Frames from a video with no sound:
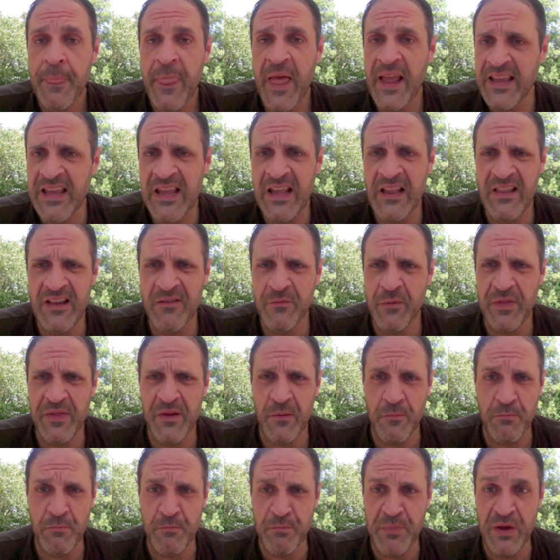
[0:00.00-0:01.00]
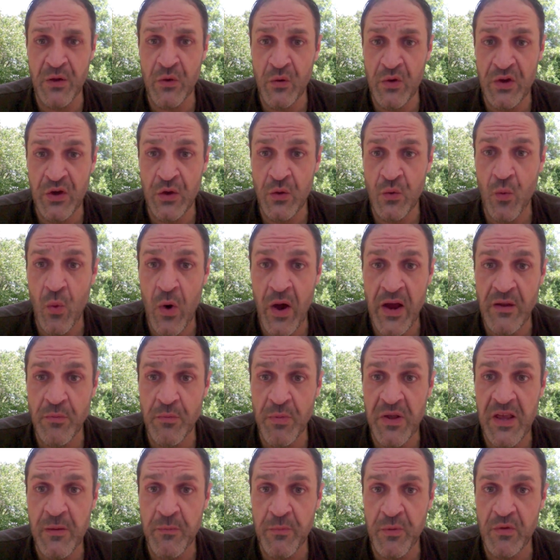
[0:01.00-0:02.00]
I can't live with a billion white
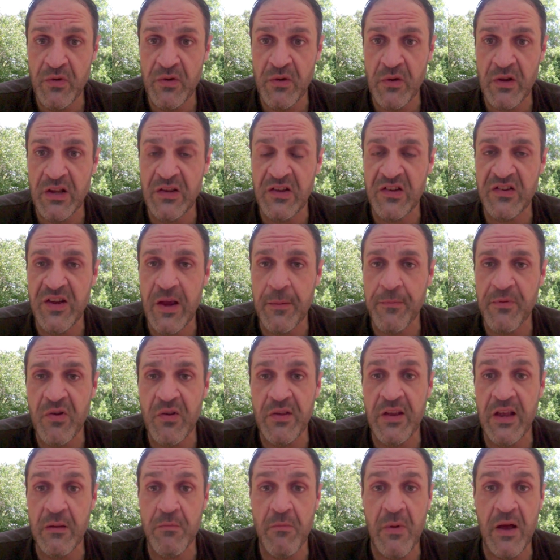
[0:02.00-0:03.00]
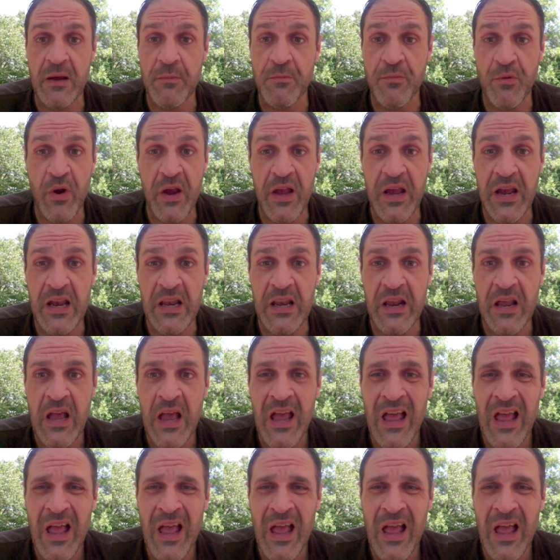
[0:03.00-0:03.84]
people conceptually in my brain